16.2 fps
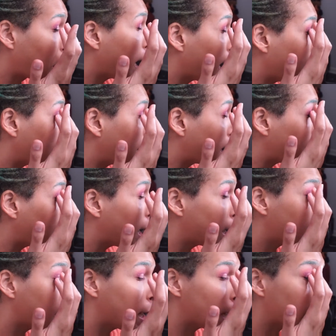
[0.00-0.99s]
And
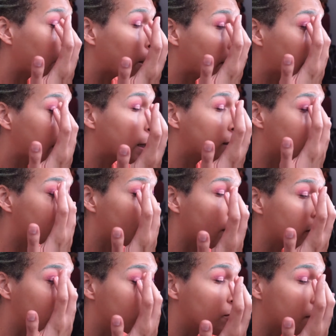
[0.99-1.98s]
honey, it only gets
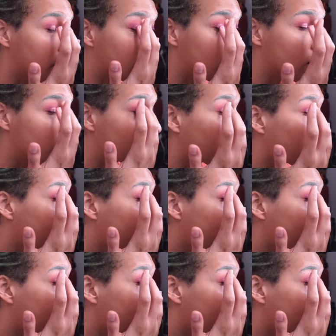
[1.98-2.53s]
brighter from here.